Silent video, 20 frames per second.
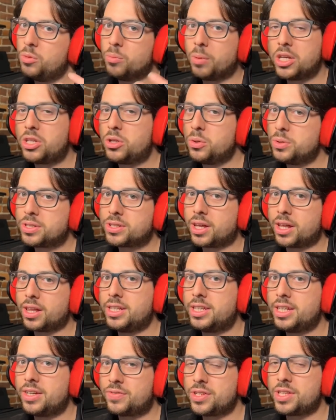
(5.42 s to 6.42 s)
might do it slightly
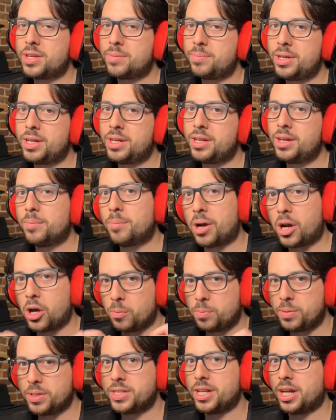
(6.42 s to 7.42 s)
different than me, but I hope
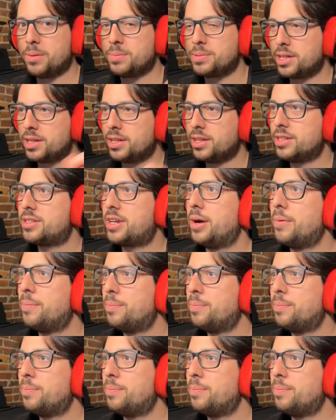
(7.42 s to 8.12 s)
this helps. Let's go. All